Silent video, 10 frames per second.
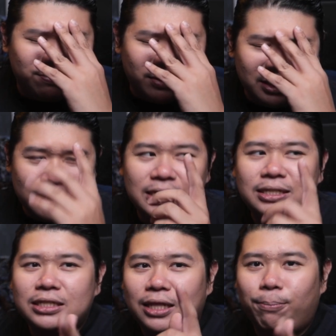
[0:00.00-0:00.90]
But
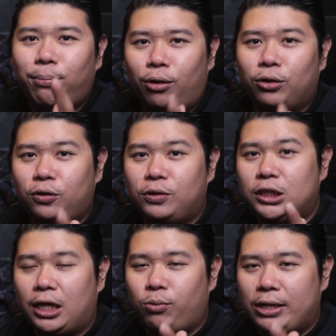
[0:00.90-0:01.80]
this is the plot
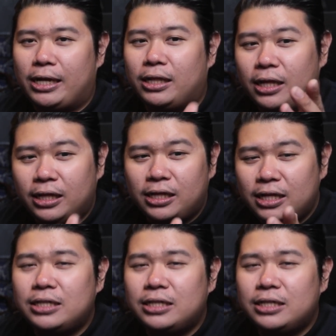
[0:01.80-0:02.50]
twist that we need.